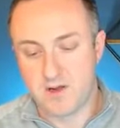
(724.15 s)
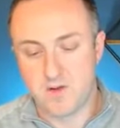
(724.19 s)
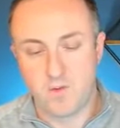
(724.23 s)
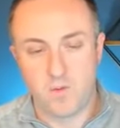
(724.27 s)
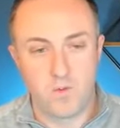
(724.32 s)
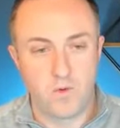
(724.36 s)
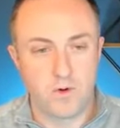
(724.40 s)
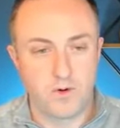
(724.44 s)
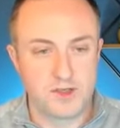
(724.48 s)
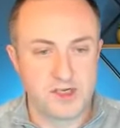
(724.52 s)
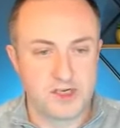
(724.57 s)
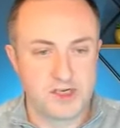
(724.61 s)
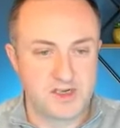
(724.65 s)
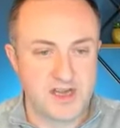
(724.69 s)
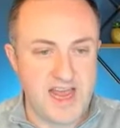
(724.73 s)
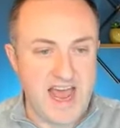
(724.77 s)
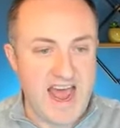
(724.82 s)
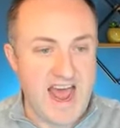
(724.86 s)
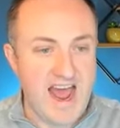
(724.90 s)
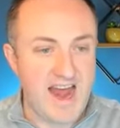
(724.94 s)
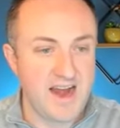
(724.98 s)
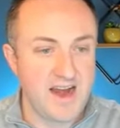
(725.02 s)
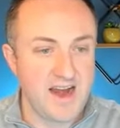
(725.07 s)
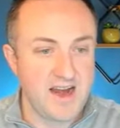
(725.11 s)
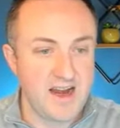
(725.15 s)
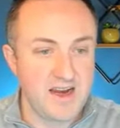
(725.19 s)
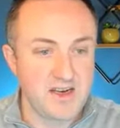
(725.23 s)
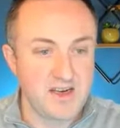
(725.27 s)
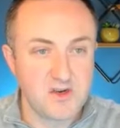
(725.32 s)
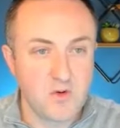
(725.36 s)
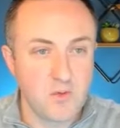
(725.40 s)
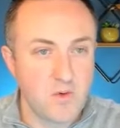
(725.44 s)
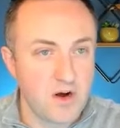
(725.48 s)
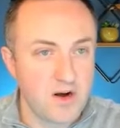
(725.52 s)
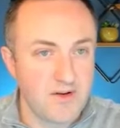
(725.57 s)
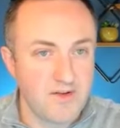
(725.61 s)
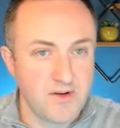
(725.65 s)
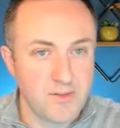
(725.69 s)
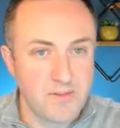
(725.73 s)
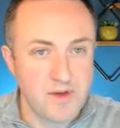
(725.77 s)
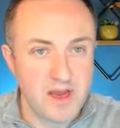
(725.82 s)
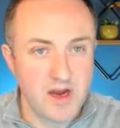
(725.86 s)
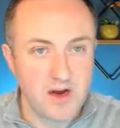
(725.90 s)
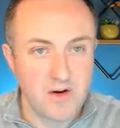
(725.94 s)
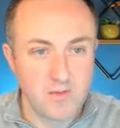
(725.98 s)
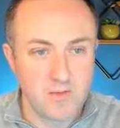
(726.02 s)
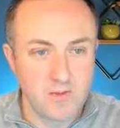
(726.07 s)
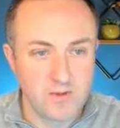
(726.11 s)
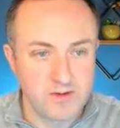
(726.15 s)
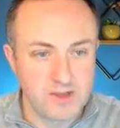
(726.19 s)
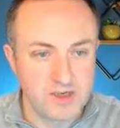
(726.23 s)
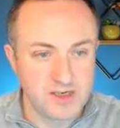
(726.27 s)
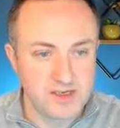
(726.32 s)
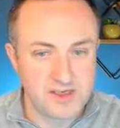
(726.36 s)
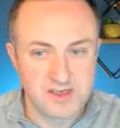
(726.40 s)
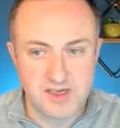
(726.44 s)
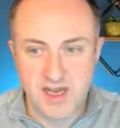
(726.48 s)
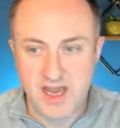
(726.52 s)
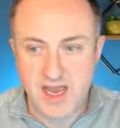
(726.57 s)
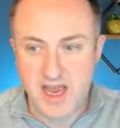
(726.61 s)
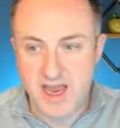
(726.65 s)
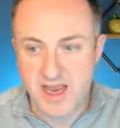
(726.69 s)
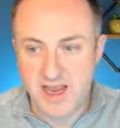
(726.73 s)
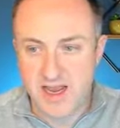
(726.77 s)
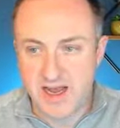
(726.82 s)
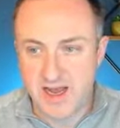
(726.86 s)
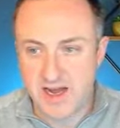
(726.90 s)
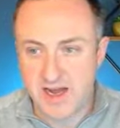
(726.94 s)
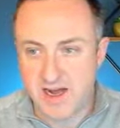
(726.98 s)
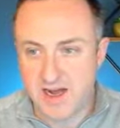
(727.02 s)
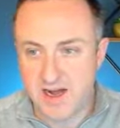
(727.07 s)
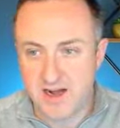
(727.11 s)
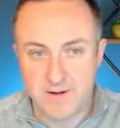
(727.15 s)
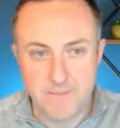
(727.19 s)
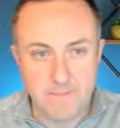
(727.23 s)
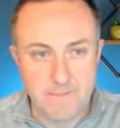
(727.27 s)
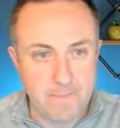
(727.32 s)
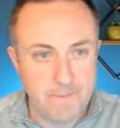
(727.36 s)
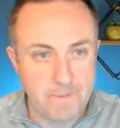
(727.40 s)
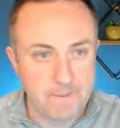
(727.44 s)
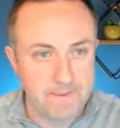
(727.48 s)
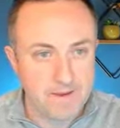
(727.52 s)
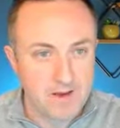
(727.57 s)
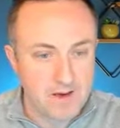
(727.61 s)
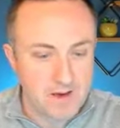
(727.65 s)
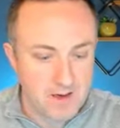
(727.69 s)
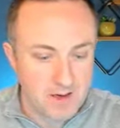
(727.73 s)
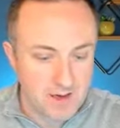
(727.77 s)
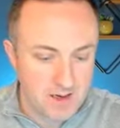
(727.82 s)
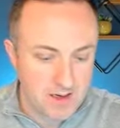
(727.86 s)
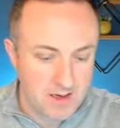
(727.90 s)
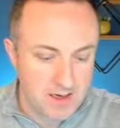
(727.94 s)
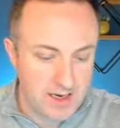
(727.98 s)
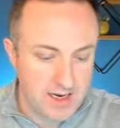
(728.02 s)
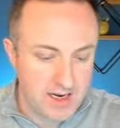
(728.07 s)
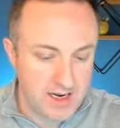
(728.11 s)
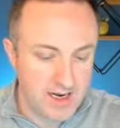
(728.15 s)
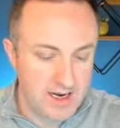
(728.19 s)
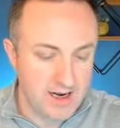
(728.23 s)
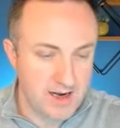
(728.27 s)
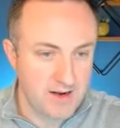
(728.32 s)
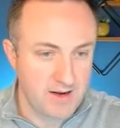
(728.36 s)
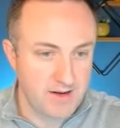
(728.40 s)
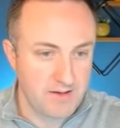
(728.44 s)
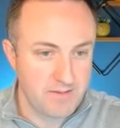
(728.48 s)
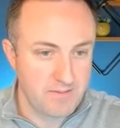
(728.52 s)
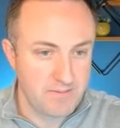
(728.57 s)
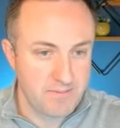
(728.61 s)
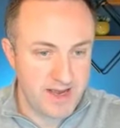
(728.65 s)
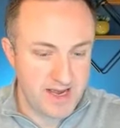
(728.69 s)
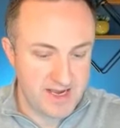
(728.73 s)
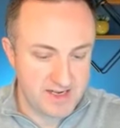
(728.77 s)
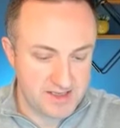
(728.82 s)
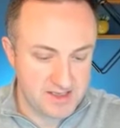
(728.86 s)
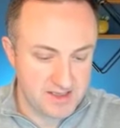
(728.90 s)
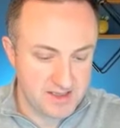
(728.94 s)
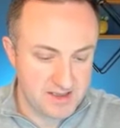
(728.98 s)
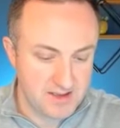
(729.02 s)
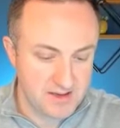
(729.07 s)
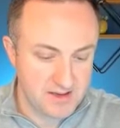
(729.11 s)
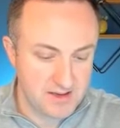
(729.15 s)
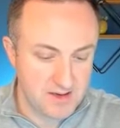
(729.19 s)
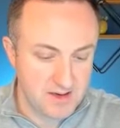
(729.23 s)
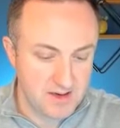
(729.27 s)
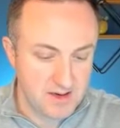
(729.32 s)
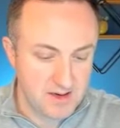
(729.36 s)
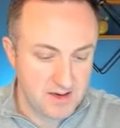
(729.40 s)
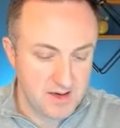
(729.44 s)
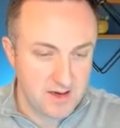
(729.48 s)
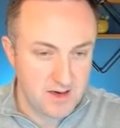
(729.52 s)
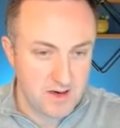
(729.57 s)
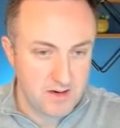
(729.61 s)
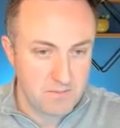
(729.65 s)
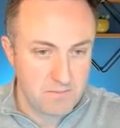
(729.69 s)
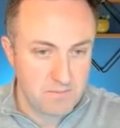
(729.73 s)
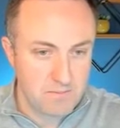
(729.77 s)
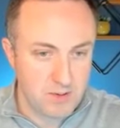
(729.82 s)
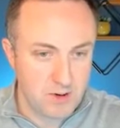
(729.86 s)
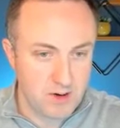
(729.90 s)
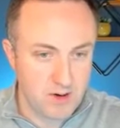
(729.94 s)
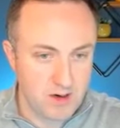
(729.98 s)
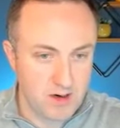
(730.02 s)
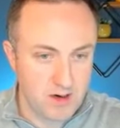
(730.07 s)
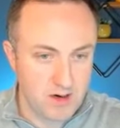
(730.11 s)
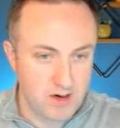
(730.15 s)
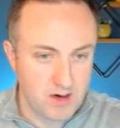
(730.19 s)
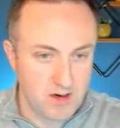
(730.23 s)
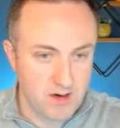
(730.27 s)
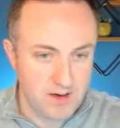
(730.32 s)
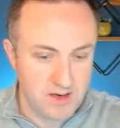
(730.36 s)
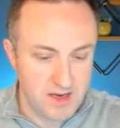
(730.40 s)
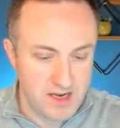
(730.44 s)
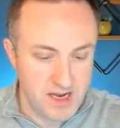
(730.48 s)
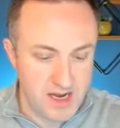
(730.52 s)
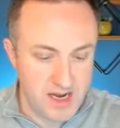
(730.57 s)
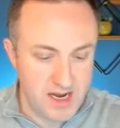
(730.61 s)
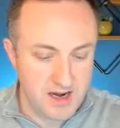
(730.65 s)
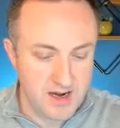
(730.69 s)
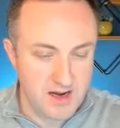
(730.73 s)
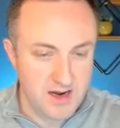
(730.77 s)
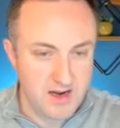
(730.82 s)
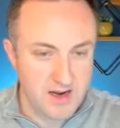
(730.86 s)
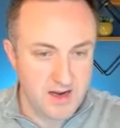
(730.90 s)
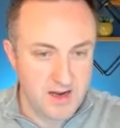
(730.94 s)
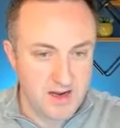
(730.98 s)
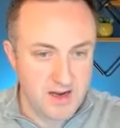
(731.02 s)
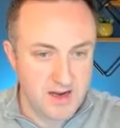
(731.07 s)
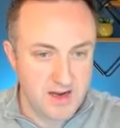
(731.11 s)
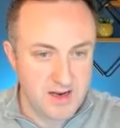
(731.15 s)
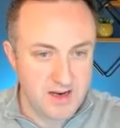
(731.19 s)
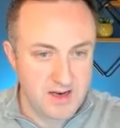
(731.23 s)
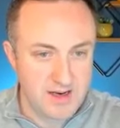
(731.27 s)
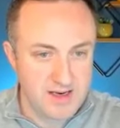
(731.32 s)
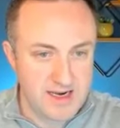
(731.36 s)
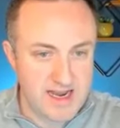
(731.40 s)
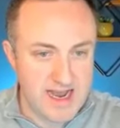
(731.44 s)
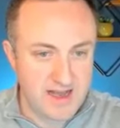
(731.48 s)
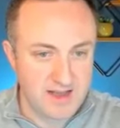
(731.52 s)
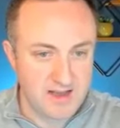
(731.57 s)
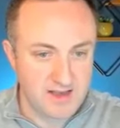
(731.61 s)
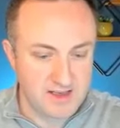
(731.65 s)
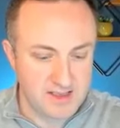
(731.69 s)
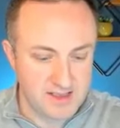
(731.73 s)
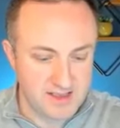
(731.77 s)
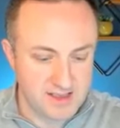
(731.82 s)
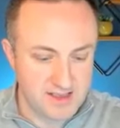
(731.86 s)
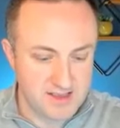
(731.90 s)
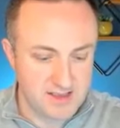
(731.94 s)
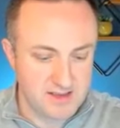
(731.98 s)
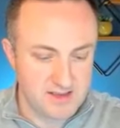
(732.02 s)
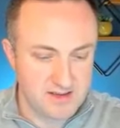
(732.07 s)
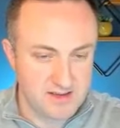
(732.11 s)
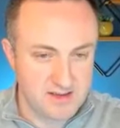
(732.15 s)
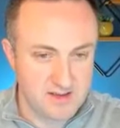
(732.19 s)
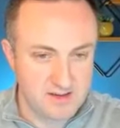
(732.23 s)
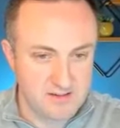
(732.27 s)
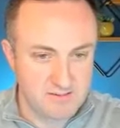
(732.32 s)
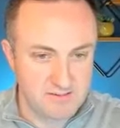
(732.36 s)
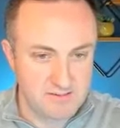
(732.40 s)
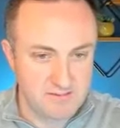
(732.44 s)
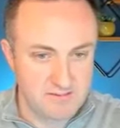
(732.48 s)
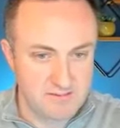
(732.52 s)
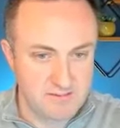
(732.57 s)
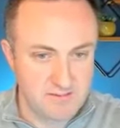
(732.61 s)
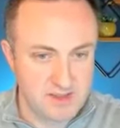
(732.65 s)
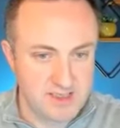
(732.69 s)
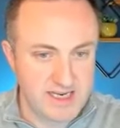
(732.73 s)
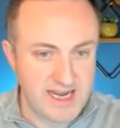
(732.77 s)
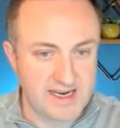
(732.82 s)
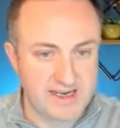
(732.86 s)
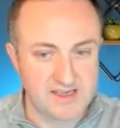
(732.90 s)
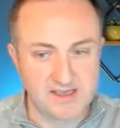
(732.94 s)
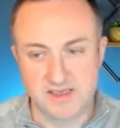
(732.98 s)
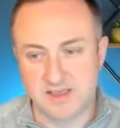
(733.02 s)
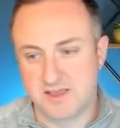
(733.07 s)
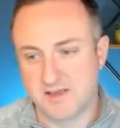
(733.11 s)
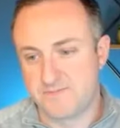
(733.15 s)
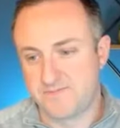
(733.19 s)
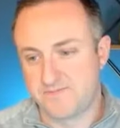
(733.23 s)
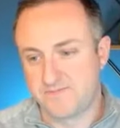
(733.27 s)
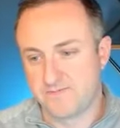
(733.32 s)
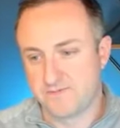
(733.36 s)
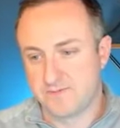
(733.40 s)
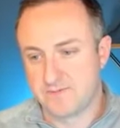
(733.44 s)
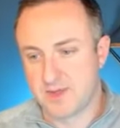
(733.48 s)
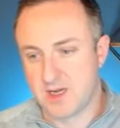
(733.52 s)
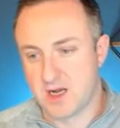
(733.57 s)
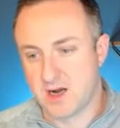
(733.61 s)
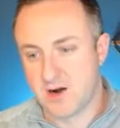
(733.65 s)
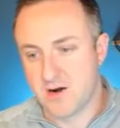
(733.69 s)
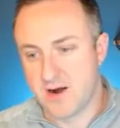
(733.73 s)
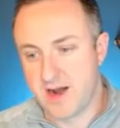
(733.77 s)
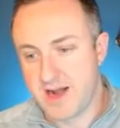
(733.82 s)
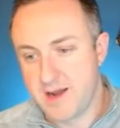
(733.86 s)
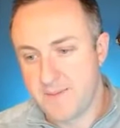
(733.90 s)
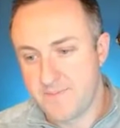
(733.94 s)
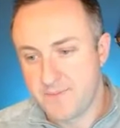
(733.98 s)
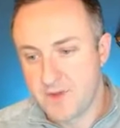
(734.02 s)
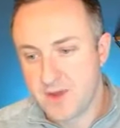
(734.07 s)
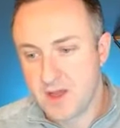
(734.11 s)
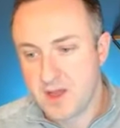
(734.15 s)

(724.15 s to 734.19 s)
We'll just add it into one of them here. We'll just say best burger in Dallas, Texas. Alrighty.